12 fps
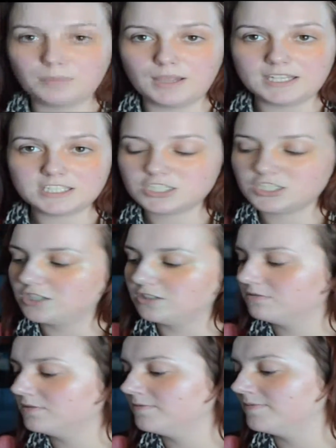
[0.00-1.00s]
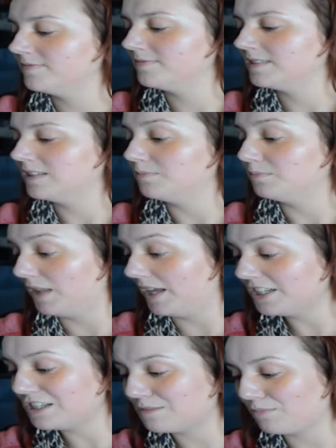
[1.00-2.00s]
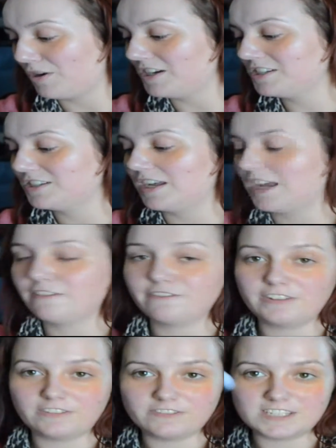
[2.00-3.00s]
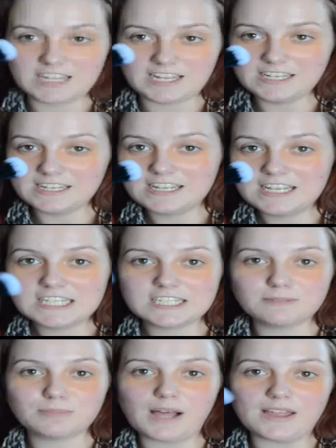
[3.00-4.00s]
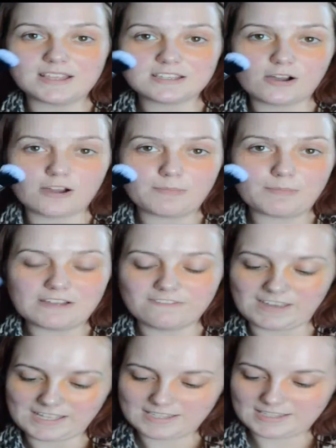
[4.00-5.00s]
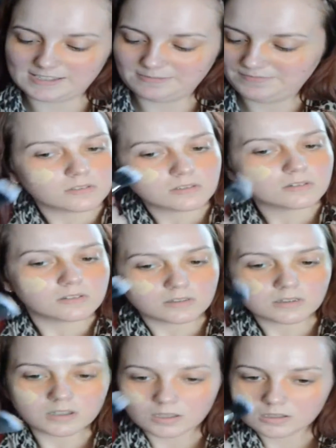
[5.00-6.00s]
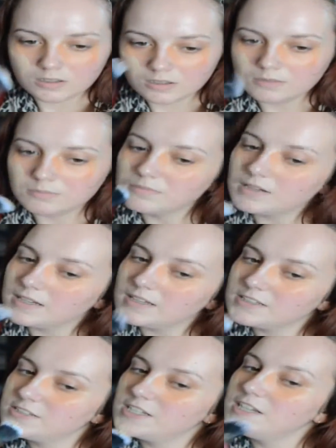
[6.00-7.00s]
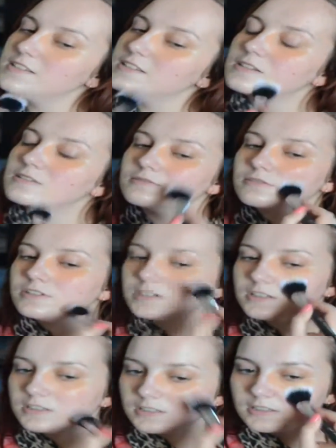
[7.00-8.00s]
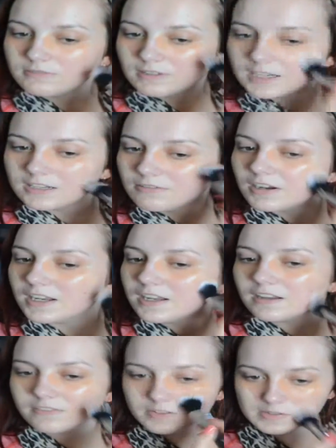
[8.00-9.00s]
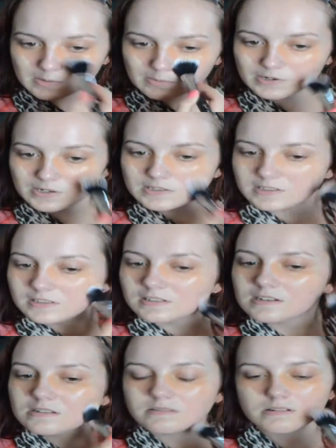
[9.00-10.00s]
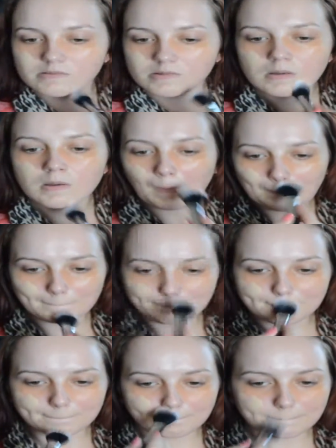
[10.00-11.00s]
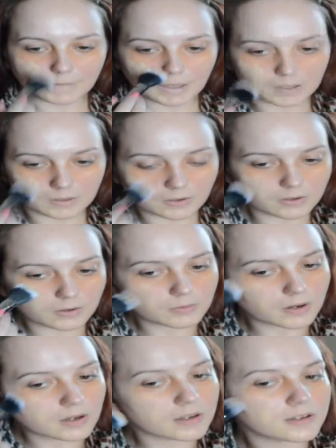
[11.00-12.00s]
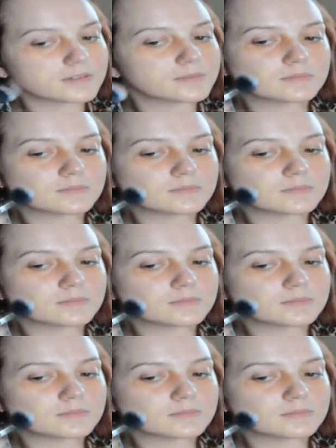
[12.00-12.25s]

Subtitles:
Blush Brush F15 to apply this on my face. My cheeks are really red right now for some reason. I don't know why.